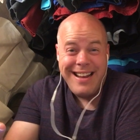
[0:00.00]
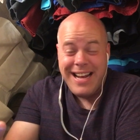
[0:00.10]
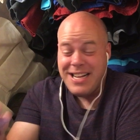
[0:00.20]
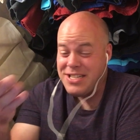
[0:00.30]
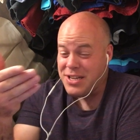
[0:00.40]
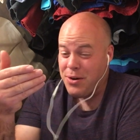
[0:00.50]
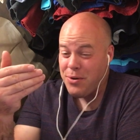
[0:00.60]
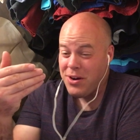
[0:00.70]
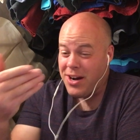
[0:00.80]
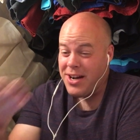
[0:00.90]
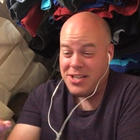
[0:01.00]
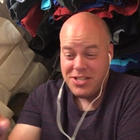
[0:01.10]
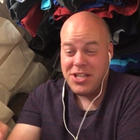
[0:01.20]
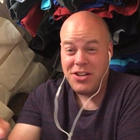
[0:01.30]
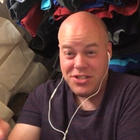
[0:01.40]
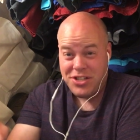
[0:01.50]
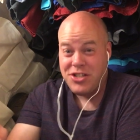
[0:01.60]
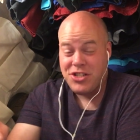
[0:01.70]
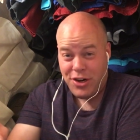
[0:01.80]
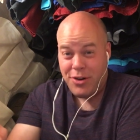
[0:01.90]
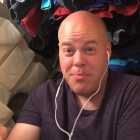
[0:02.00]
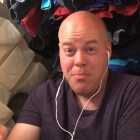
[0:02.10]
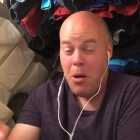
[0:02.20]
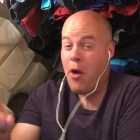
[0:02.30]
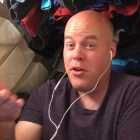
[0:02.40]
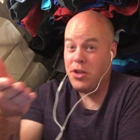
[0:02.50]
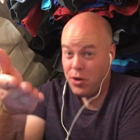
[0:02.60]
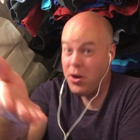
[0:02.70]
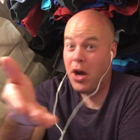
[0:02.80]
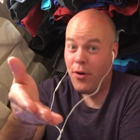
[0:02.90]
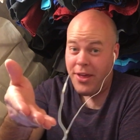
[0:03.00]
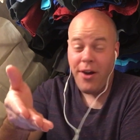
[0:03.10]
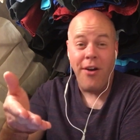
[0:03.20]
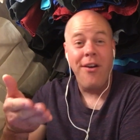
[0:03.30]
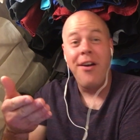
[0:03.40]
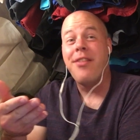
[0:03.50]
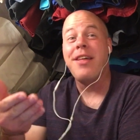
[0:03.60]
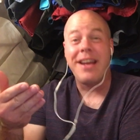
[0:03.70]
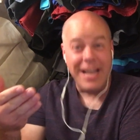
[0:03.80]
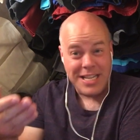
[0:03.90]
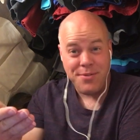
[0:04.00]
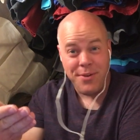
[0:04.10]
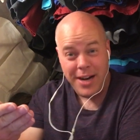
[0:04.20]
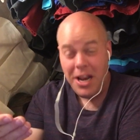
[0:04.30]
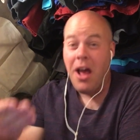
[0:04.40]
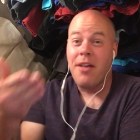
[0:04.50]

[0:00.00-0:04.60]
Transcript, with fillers: And so God tells the cherub, you go there, then guess what?